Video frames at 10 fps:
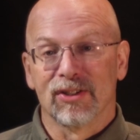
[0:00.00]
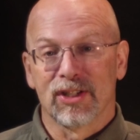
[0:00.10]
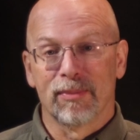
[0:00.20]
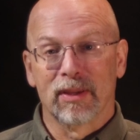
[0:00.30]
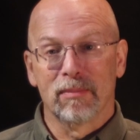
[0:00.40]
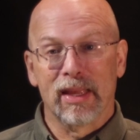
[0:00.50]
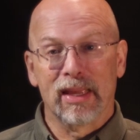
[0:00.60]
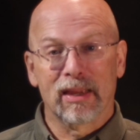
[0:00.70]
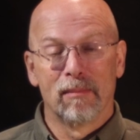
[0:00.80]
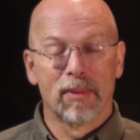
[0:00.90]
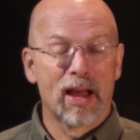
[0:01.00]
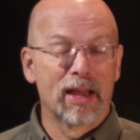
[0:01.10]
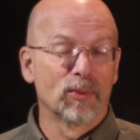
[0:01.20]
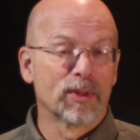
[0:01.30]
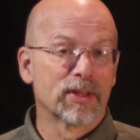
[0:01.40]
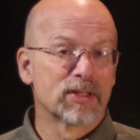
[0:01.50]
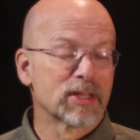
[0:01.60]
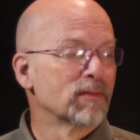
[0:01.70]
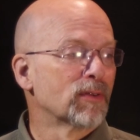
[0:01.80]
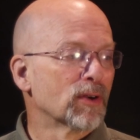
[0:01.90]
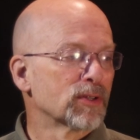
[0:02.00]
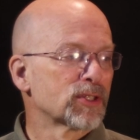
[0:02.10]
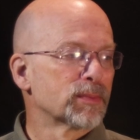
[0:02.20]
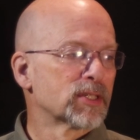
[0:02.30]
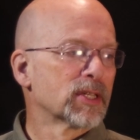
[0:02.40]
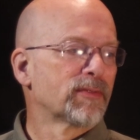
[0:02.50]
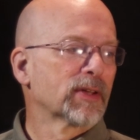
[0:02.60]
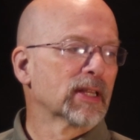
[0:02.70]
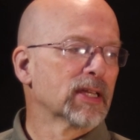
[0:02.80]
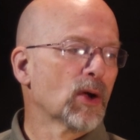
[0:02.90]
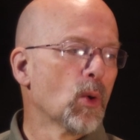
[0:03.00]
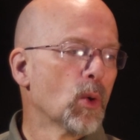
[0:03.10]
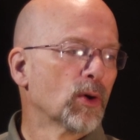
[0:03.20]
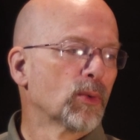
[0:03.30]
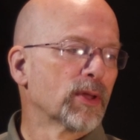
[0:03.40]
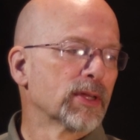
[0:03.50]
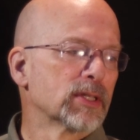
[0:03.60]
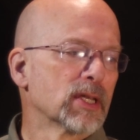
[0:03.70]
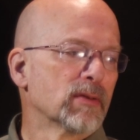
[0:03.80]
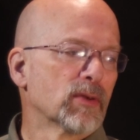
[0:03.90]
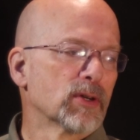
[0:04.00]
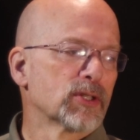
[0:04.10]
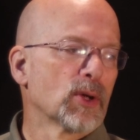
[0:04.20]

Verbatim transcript: something being combined with its inverse, specifically ORed with its inverse.